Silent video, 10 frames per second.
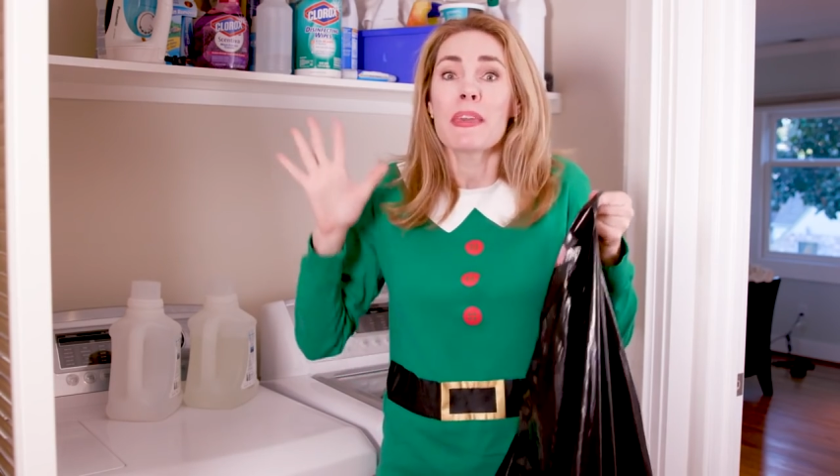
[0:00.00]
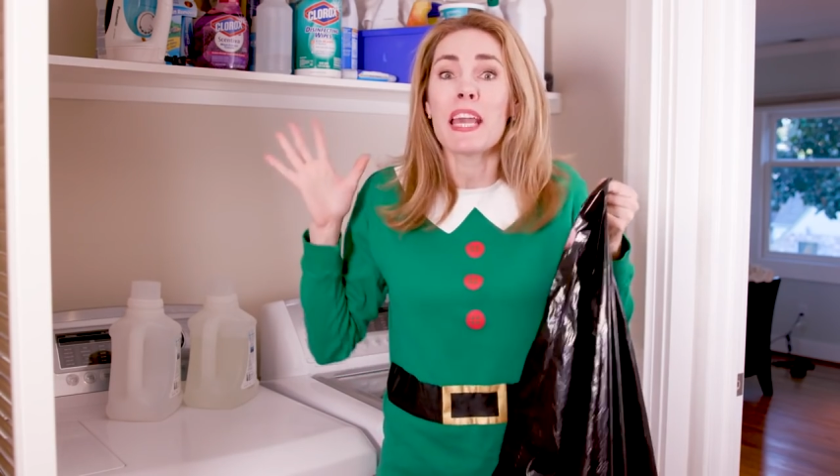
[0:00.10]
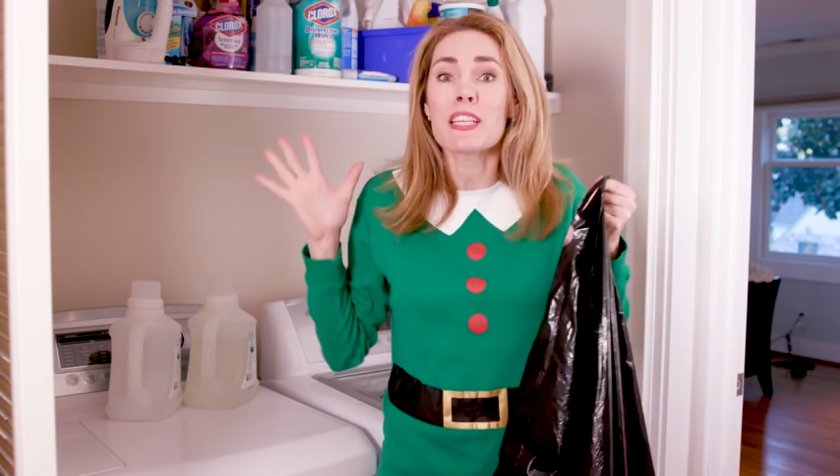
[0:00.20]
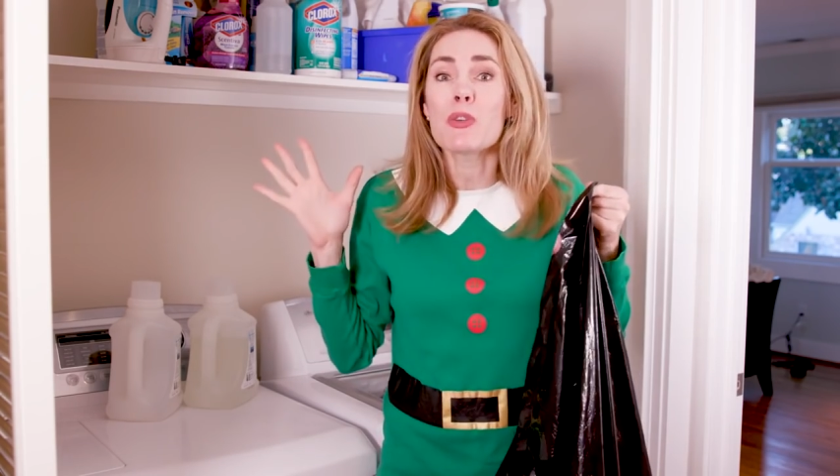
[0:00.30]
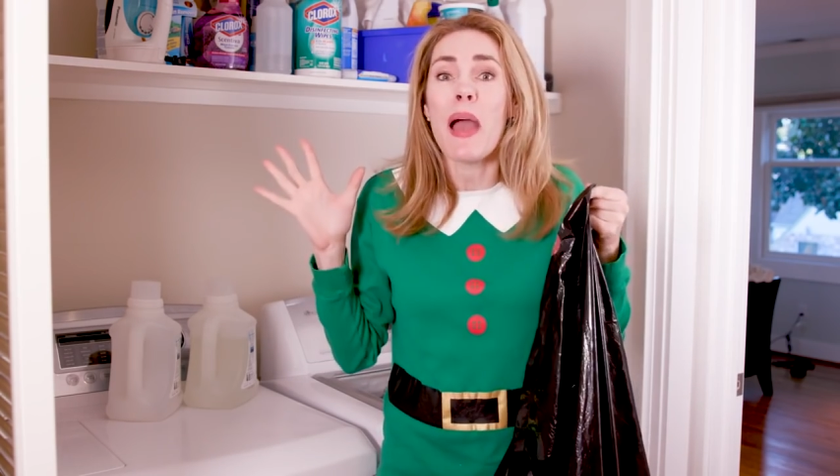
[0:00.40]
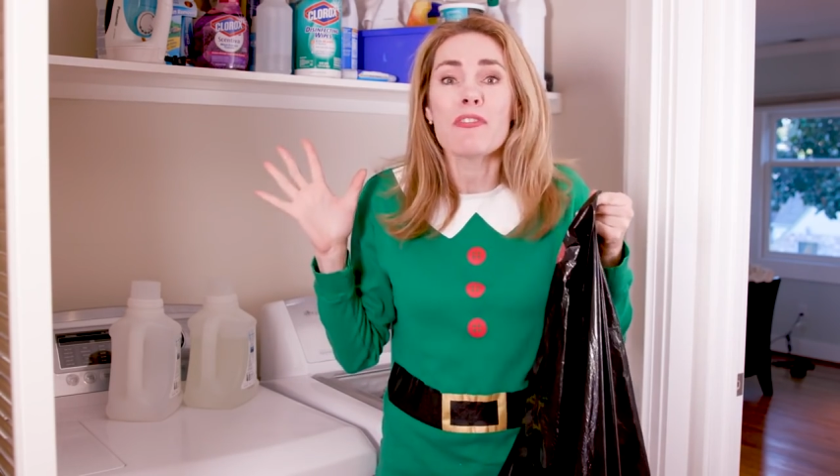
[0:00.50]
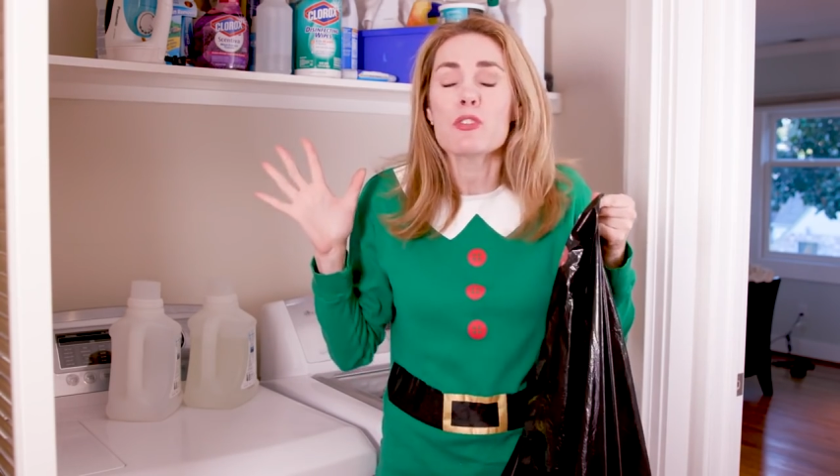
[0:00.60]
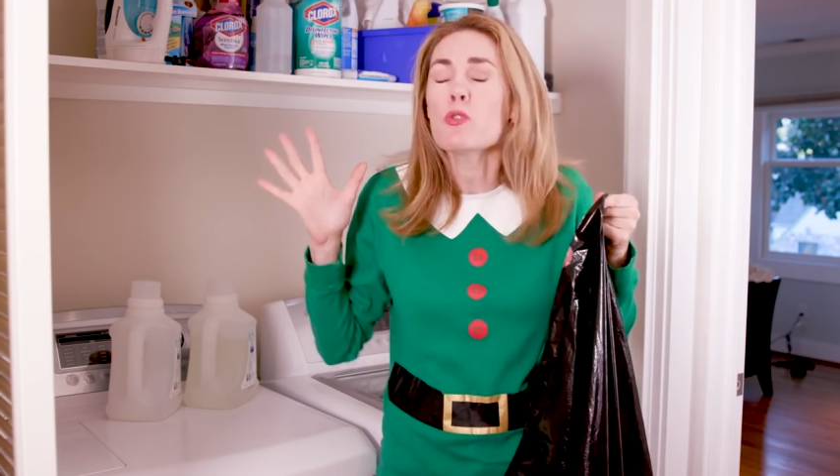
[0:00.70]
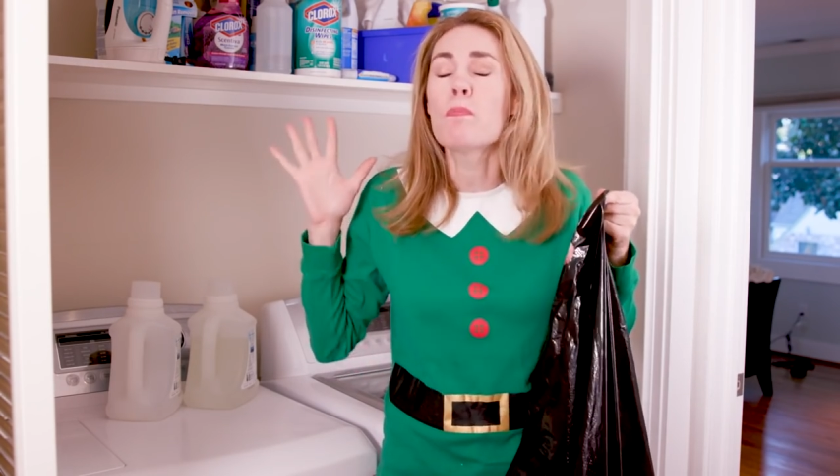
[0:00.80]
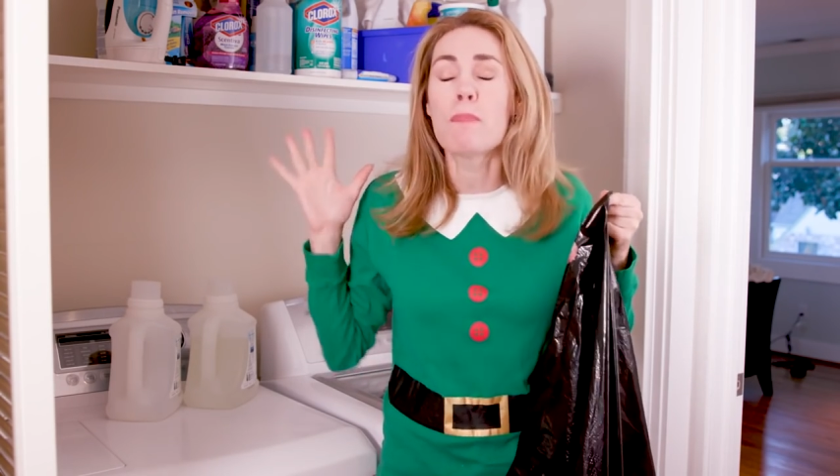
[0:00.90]
because you have
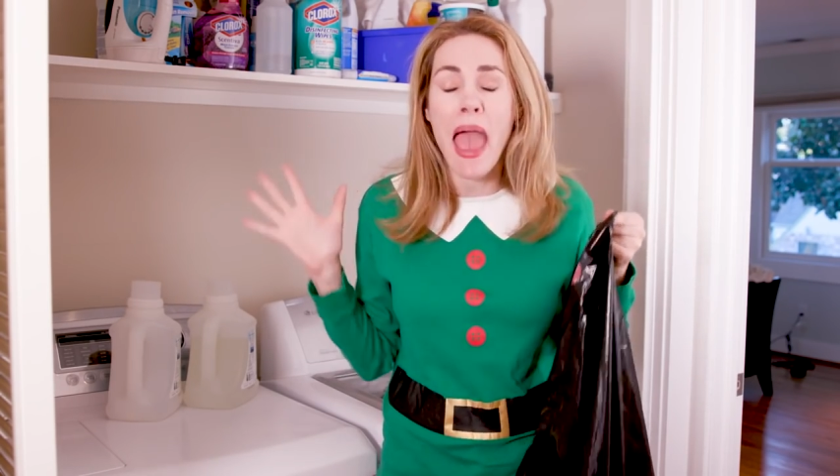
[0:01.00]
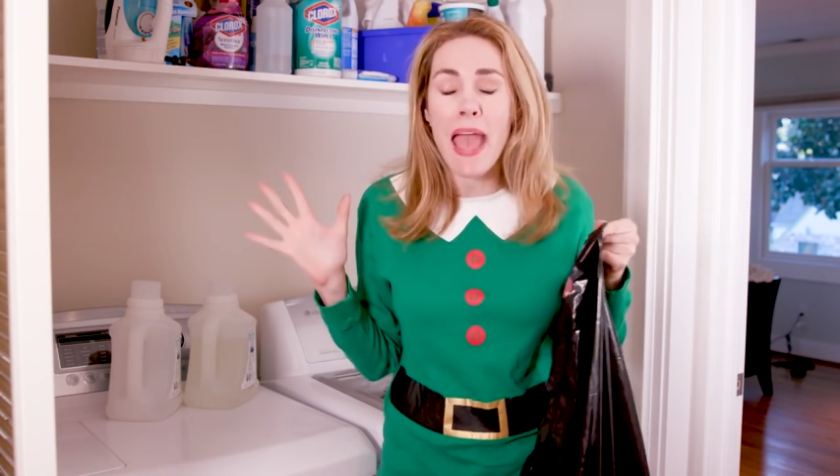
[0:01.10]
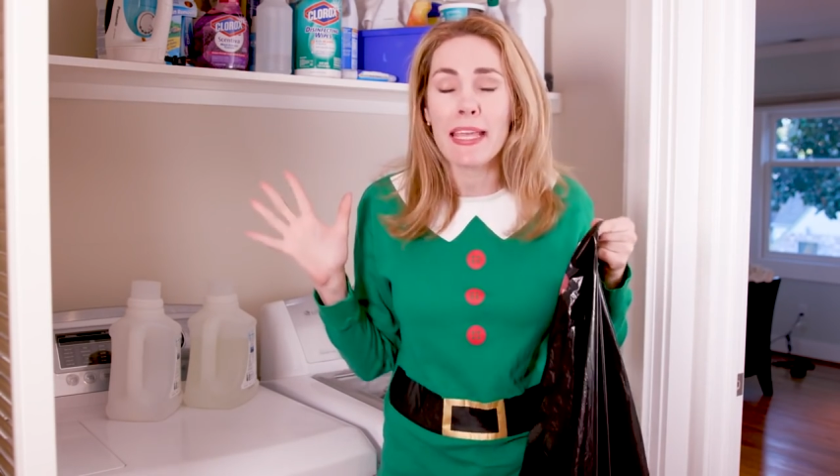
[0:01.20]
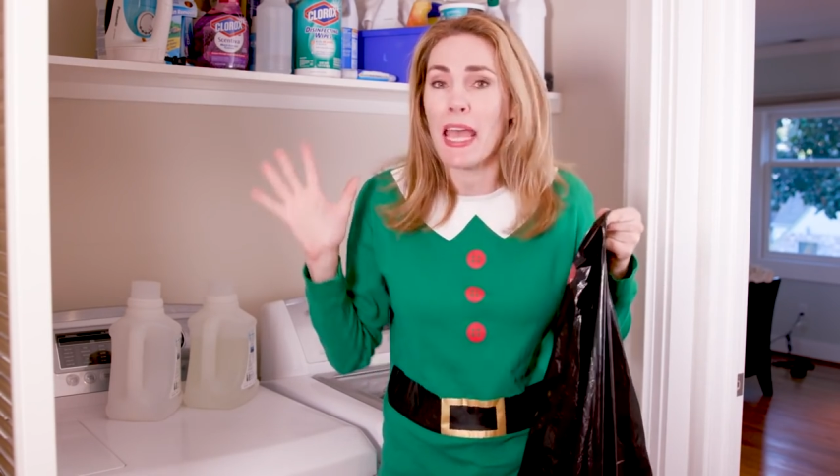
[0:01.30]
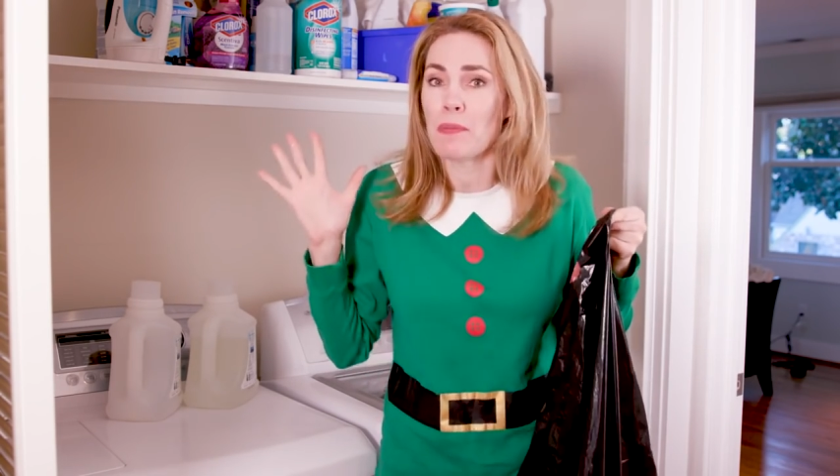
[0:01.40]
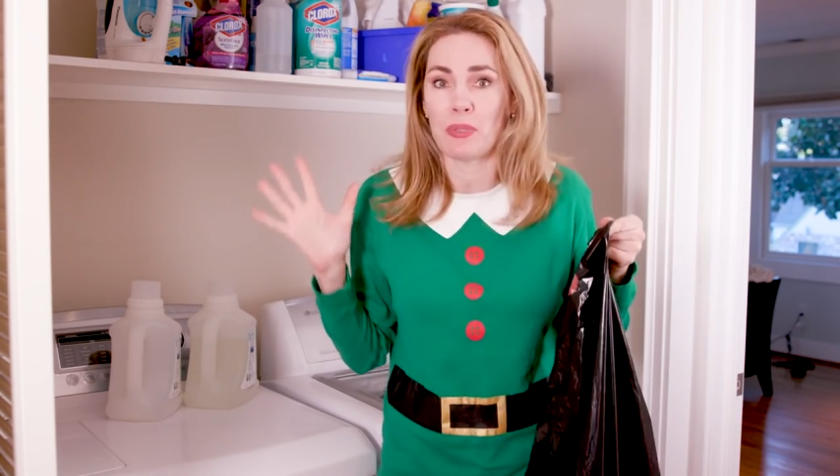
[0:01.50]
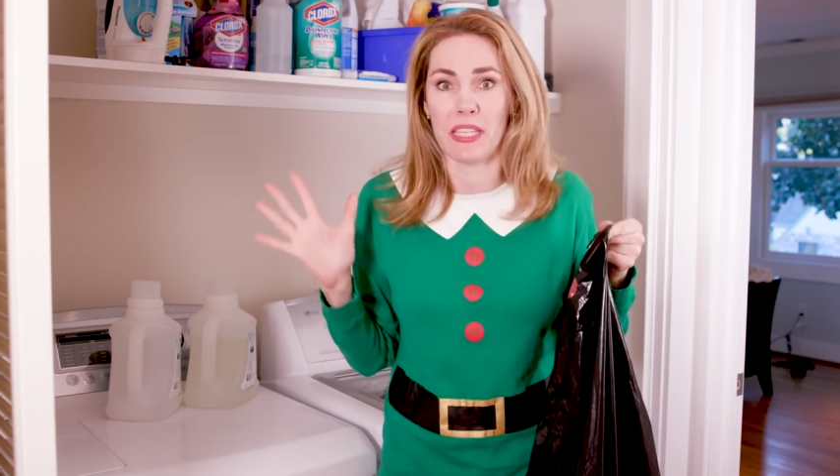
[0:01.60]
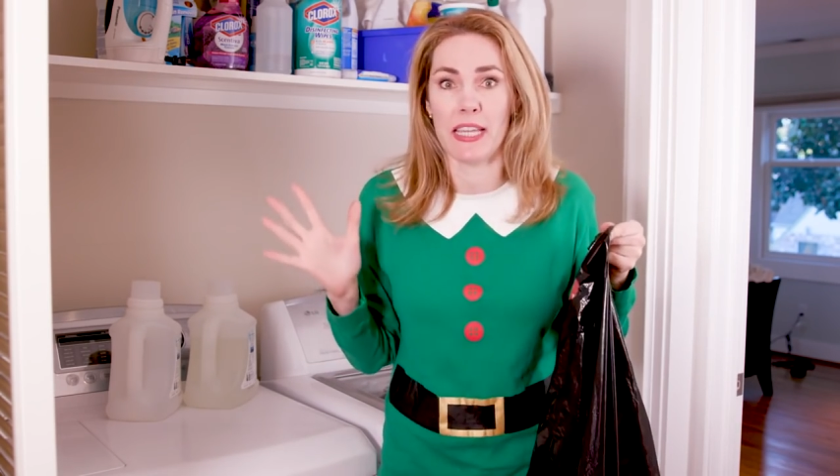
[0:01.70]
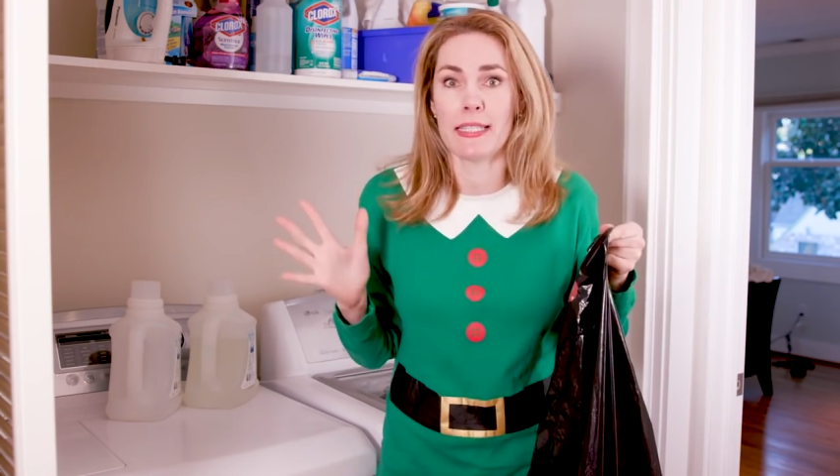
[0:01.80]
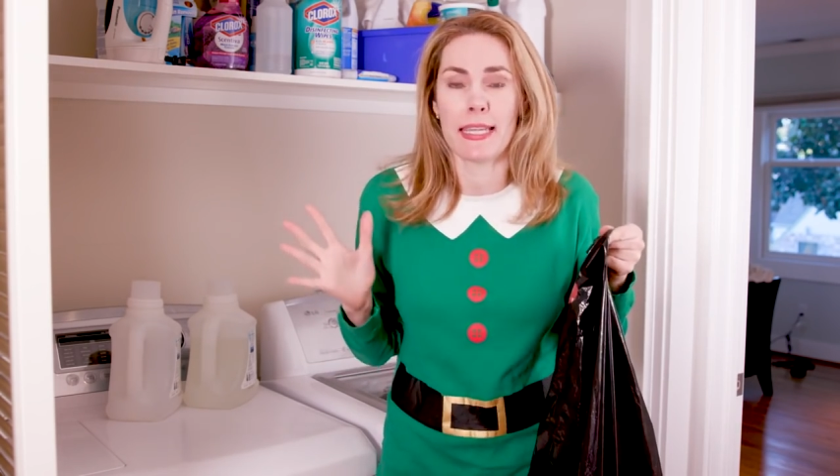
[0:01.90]
to beg and
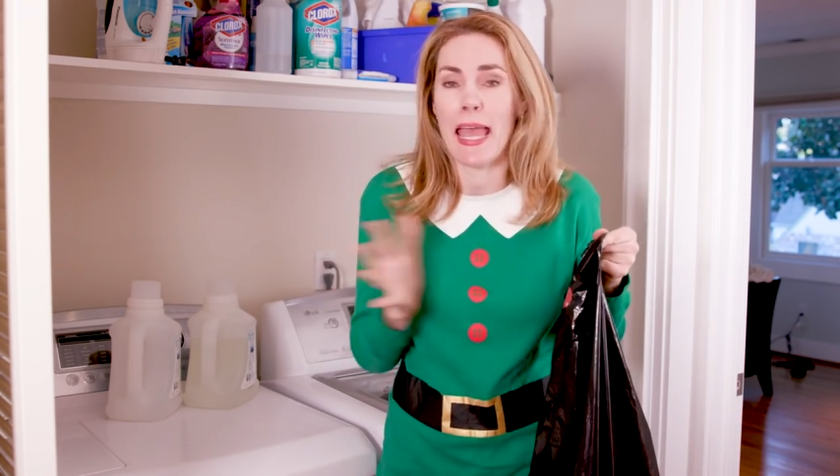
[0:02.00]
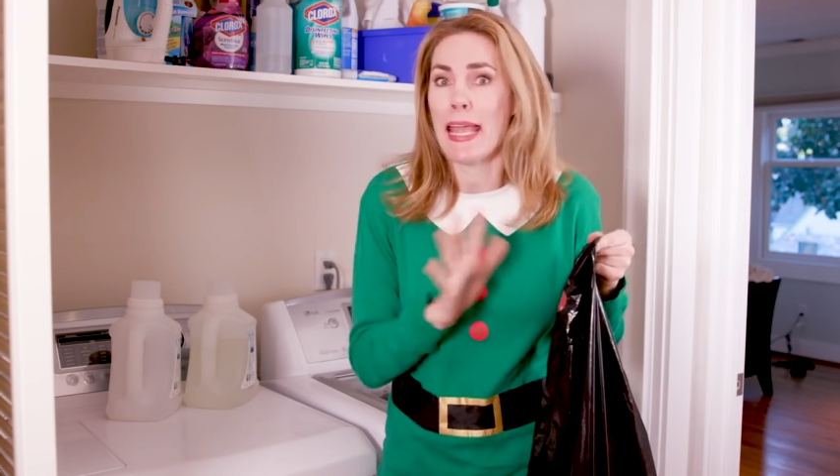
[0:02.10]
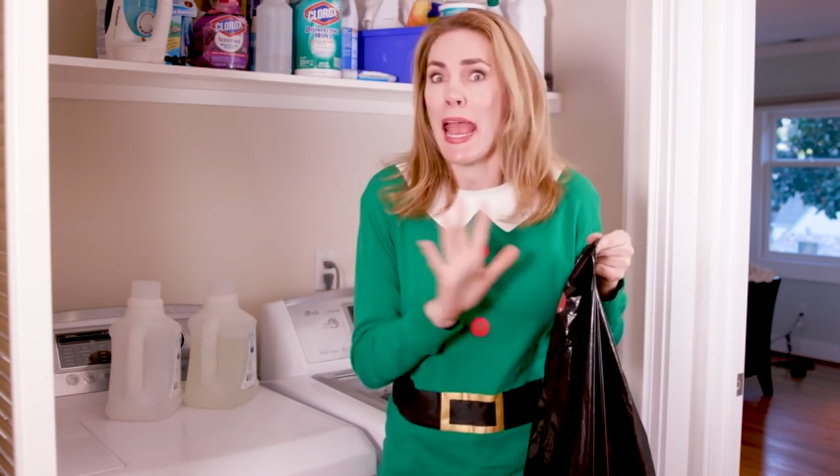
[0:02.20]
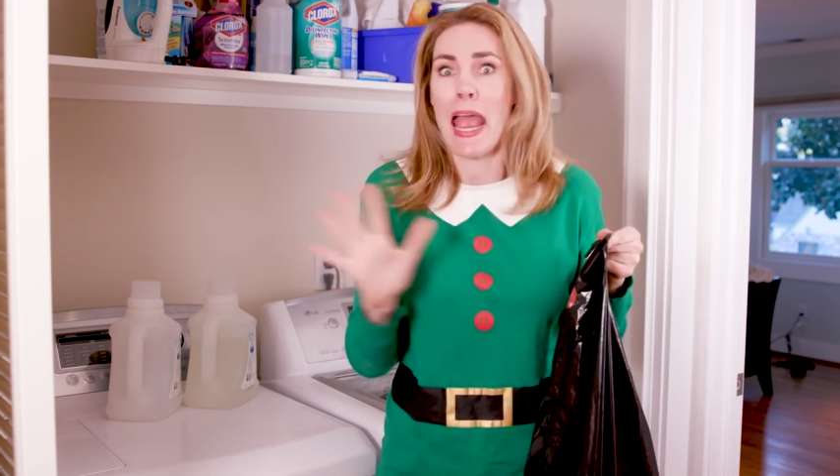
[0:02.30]
plead to get